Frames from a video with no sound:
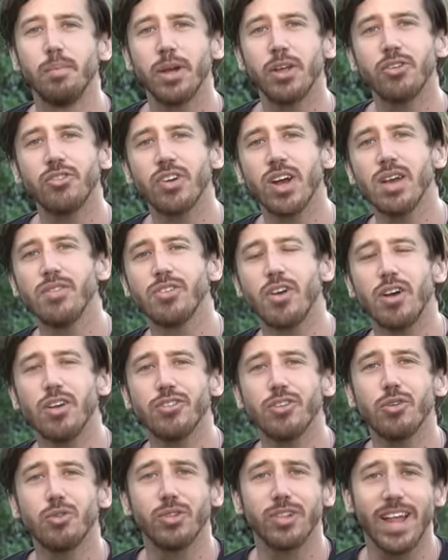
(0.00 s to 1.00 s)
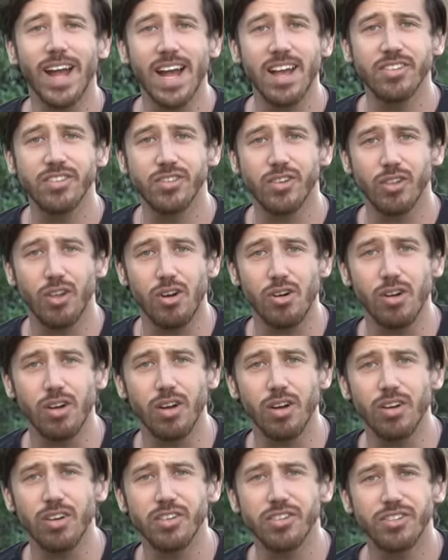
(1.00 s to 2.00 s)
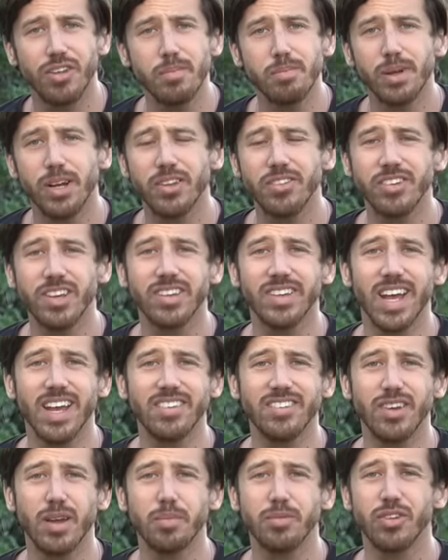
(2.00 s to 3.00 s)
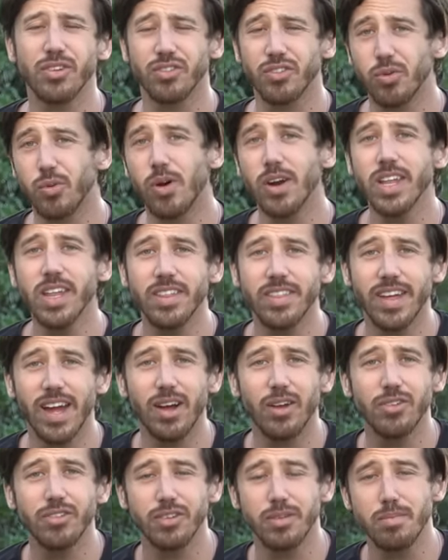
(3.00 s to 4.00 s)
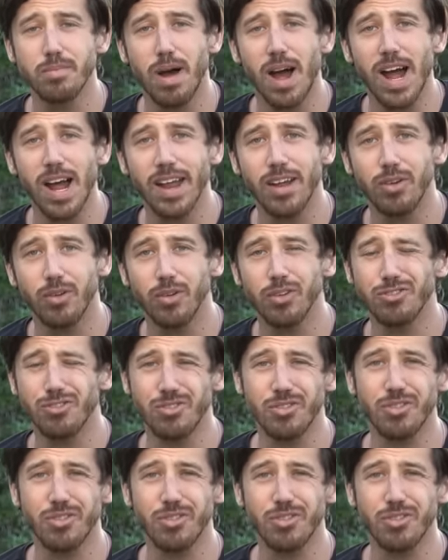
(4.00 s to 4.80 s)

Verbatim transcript: Belt drives also last longer. Some belts can last up to 20,000 miles